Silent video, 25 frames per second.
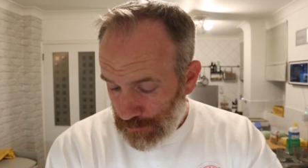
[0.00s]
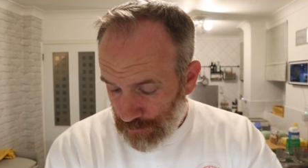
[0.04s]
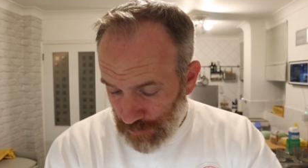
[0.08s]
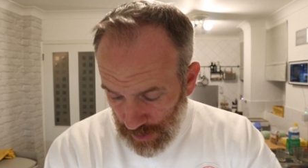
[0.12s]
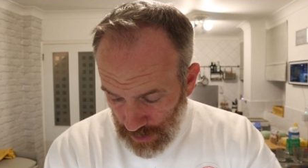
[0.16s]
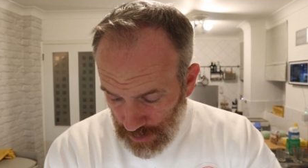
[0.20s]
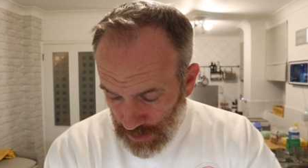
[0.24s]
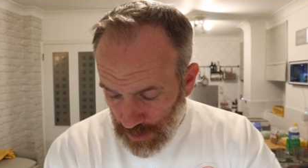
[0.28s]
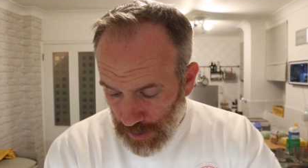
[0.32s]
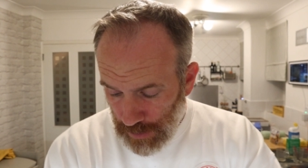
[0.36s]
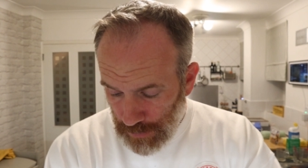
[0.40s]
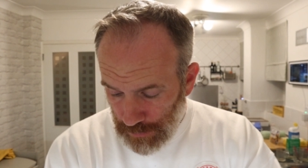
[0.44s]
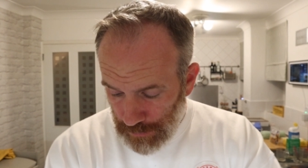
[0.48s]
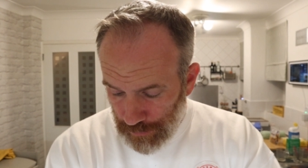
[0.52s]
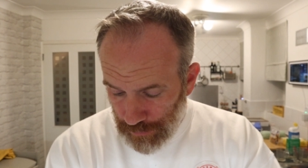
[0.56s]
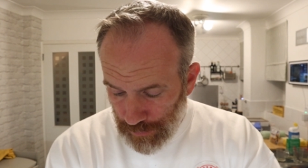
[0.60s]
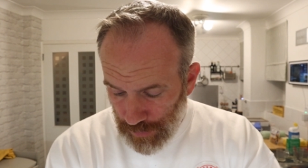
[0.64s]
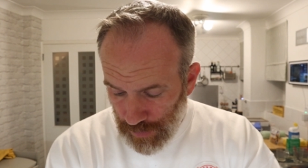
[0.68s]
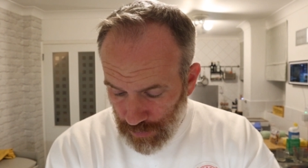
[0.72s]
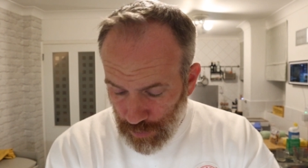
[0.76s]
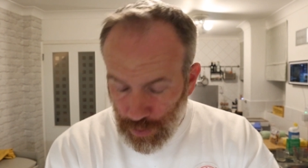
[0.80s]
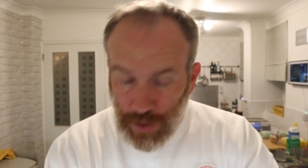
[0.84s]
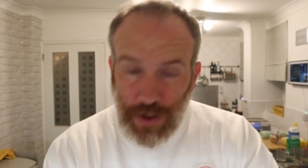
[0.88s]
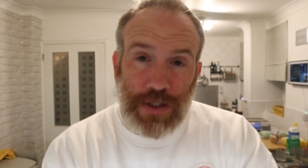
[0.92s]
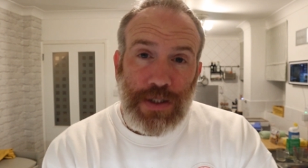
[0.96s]
Rustler,
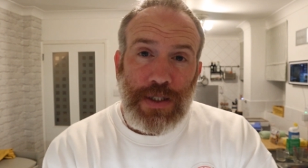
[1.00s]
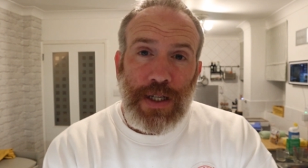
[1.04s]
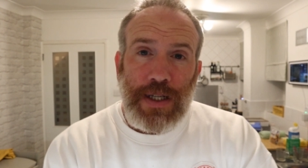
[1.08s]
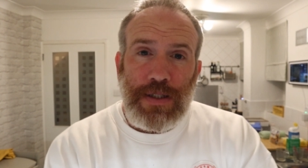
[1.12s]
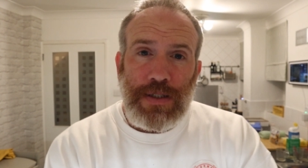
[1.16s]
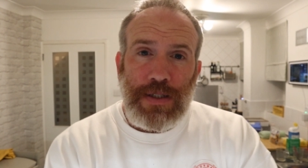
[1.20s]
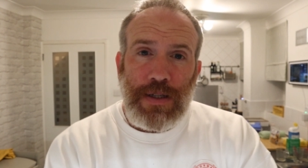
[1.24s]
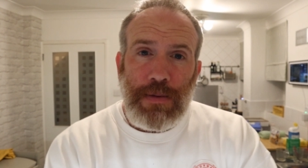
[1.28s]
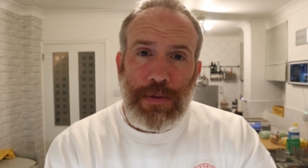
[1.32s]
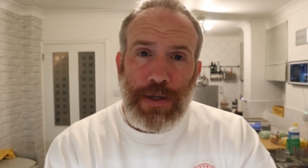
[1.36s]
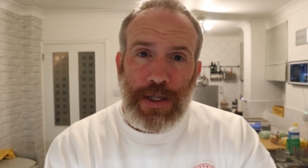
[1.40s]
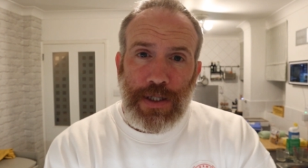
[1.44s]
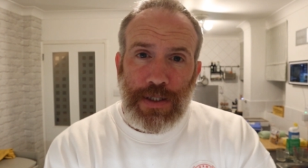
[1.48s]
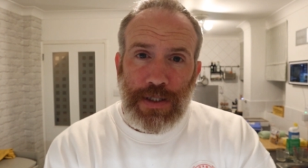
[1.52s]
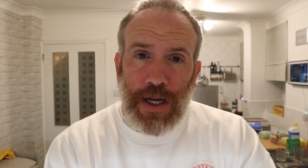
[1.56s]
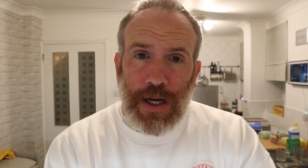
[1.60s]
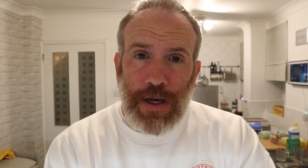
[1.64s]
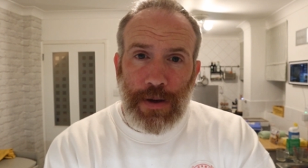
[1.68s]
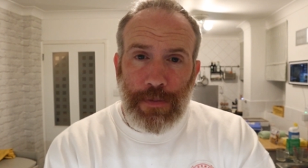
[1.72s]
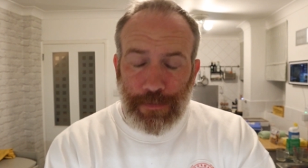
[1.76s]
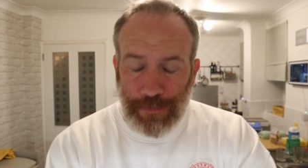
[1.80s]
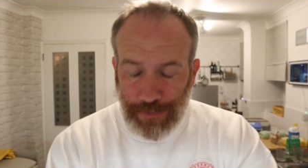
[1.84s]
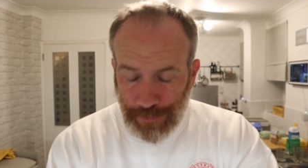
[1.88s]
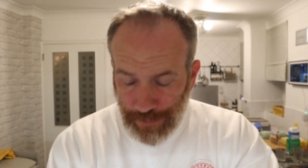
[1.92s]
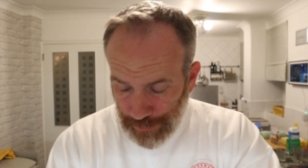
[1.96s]
if you want to send some of these
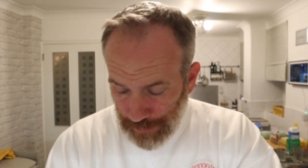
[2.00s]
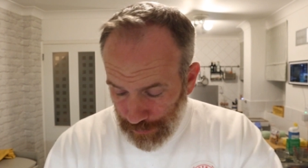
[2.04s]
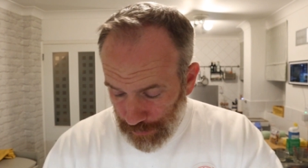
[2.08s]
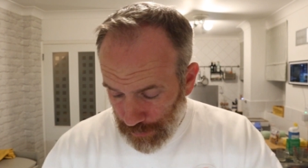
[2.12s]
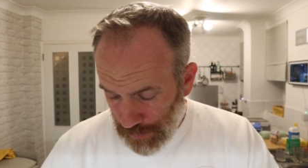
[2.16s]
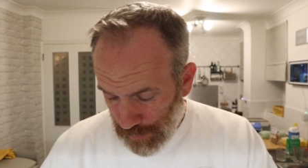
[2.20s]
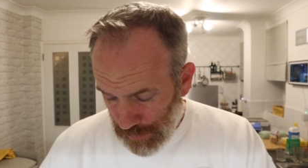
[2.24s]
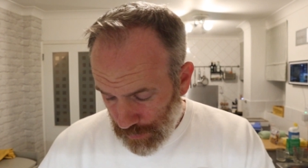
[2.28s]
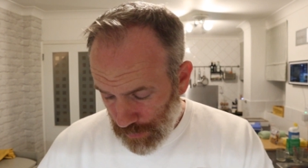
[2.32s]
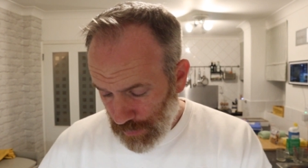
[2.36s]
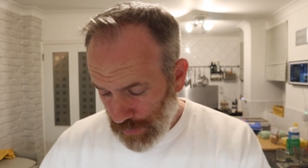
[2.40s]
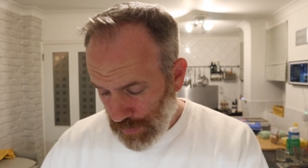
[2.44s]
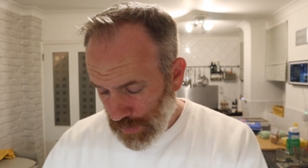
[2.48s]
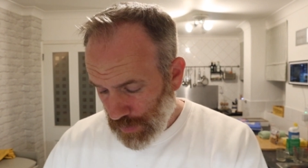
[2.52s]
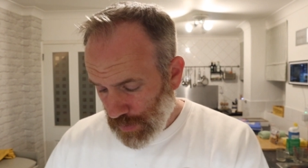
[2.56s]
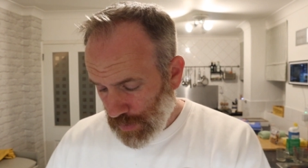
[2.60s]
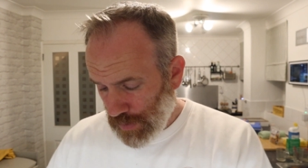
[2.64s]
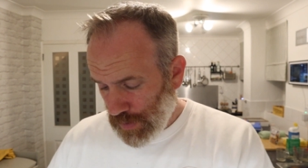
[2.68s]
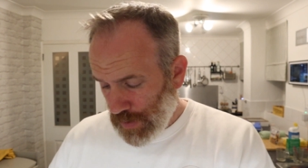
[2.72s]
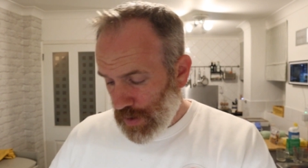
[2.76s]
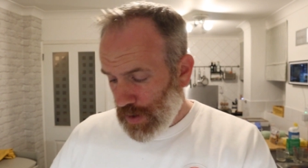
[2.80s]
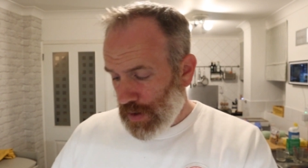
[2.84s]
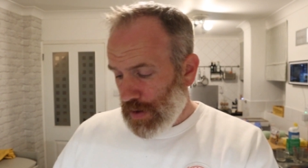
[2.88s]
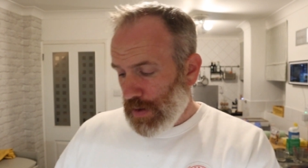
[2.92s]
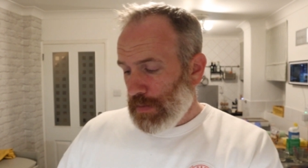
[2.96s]
out,
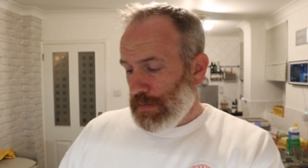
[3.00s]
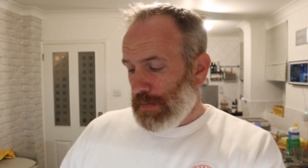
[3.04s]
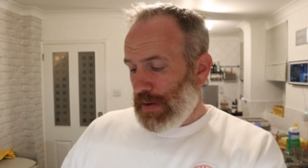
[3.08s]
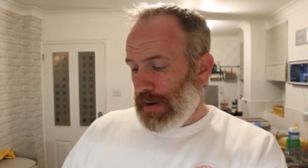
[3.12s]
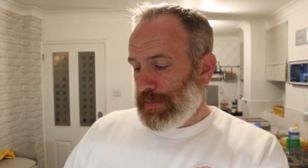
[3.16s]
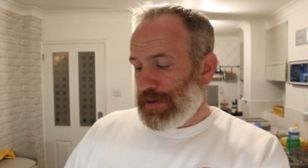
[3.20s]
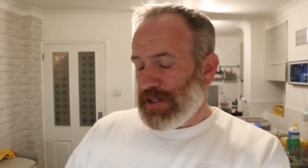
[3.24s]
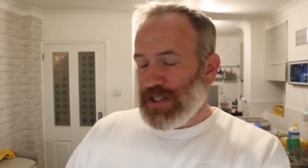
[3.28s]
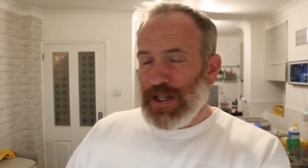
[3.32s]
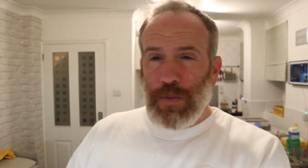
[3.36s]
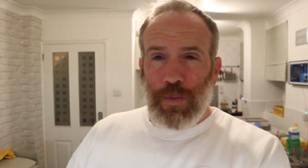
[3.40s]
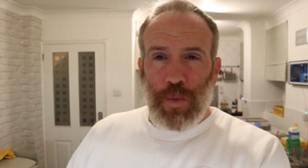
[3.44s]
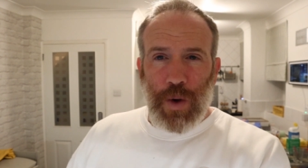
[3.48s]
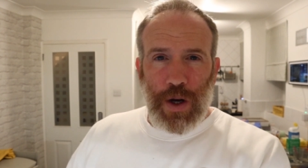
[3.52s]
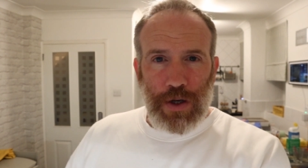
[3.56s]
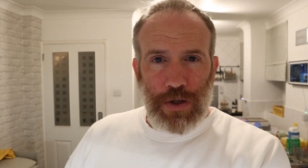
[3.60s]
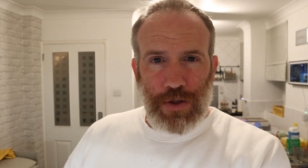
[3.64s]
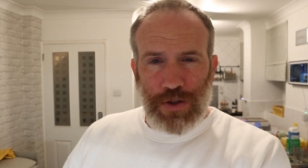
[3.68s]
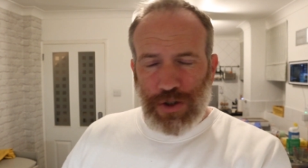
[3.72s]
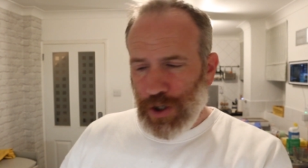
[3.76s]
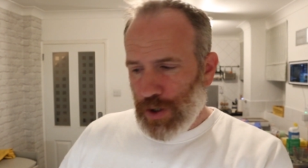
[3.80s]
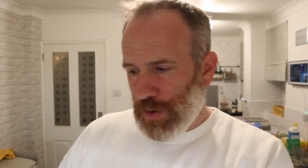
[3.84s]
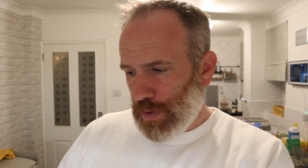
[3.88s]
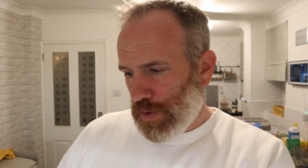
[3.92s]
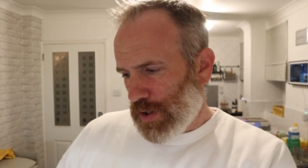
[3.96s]
maybe send one
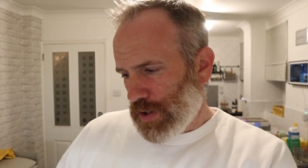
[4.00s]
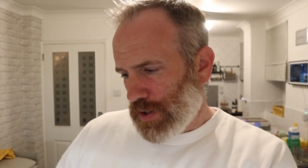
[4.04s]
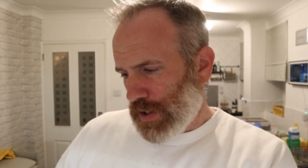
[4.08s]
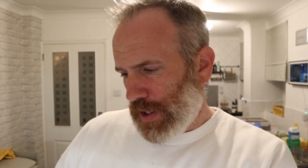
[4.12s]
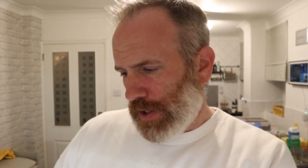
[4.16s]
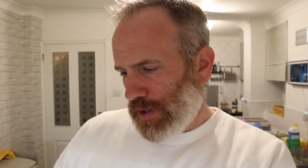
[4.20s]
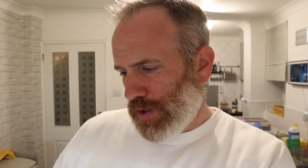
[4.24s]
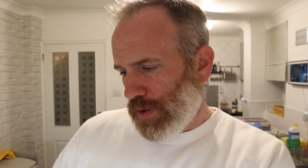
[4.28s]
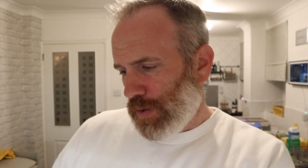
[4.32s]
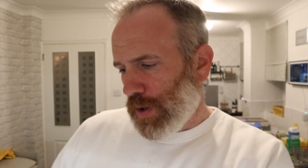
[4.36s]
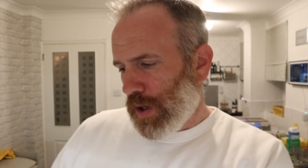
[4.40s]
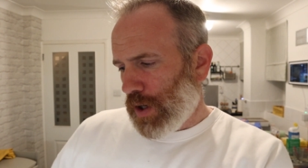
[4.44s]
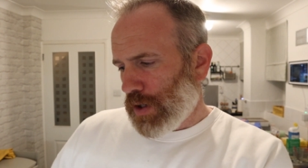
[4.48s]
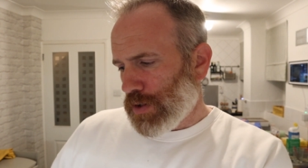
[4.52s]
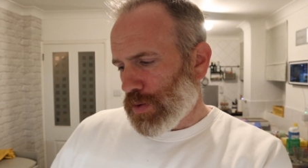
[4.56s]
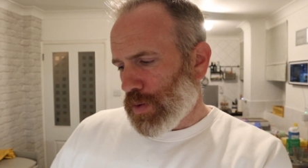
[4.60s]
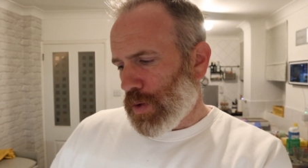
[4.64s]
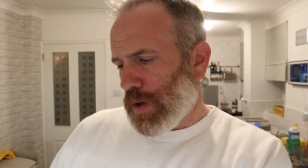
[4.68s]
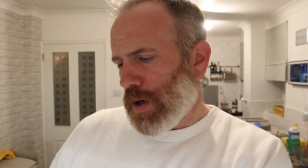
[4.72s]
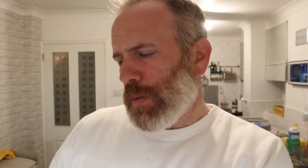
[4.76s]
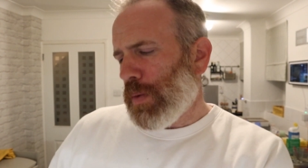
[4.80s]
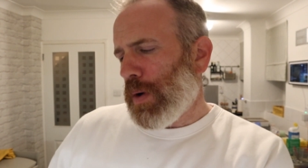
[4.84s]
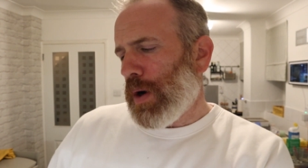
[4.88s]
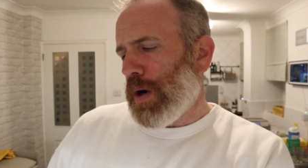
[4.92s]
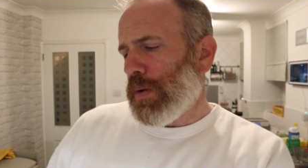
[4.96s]
or two because they do last
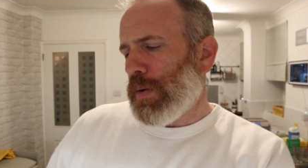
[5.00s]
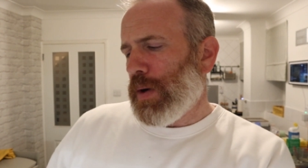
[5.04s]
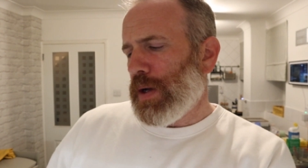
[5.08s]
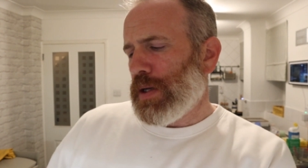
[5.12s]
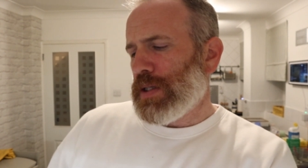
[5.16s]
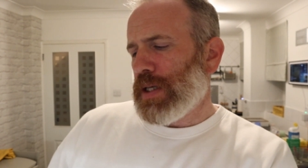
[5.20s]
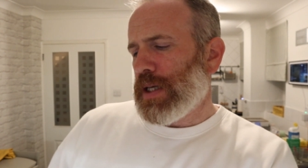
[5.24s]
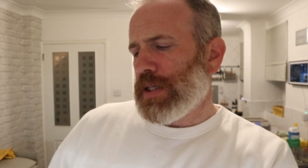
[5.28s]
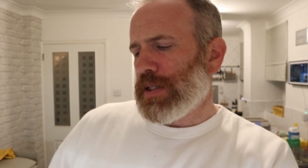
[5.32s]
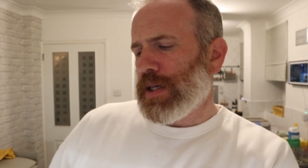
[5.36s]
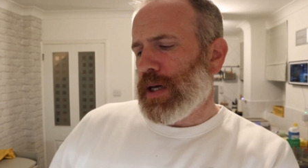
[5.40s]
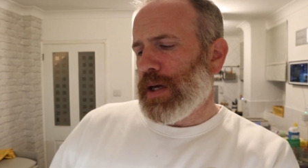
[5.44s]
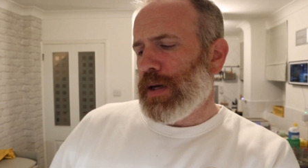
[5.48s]
quite a while. What does that